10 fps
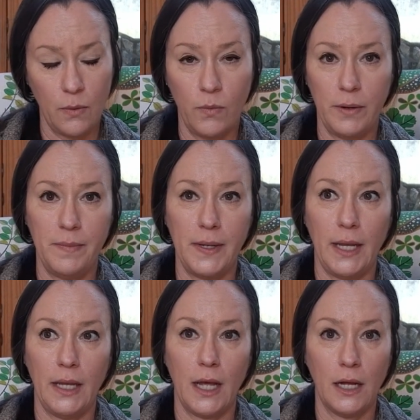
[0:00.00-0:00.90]
would
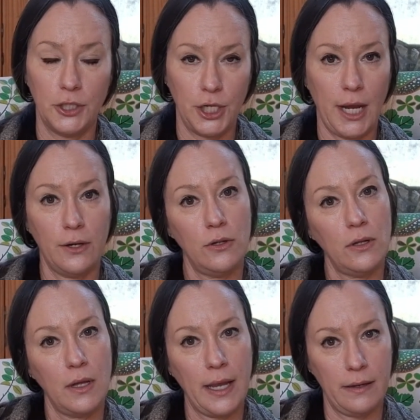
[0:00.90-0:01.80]
be a
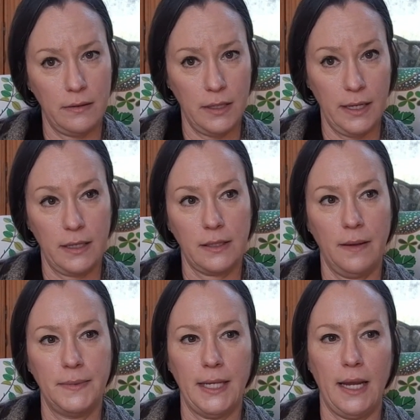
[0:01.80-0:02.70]
channel analytics
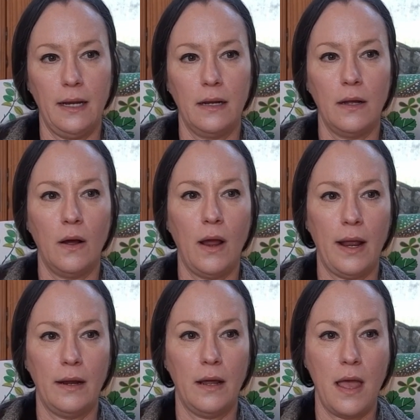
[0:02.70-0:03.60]
update
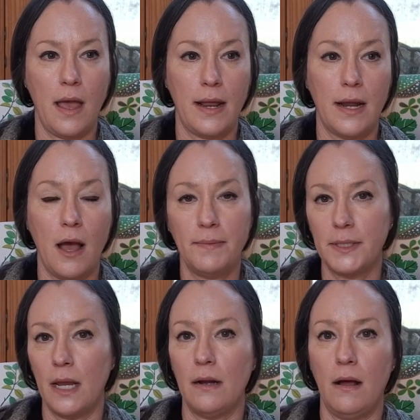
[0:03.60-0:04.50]
and an
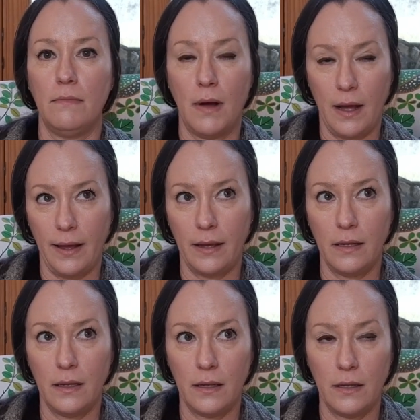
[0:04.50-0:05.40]
update on
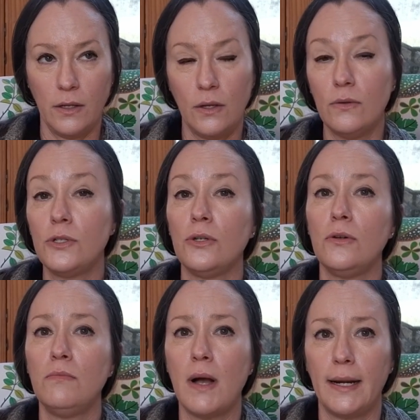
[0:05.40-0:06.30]
my
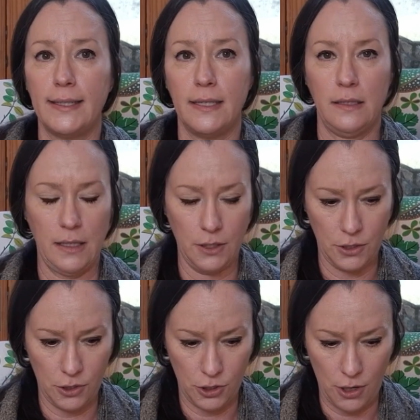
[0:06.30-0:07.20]
YouTube
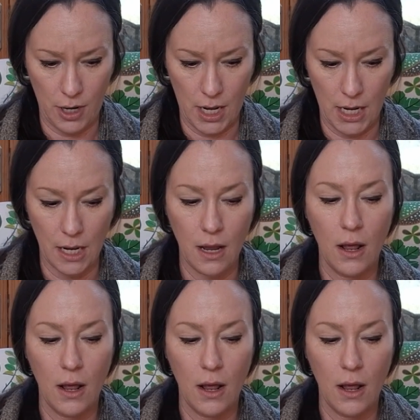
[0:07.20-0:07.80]
monetization journey.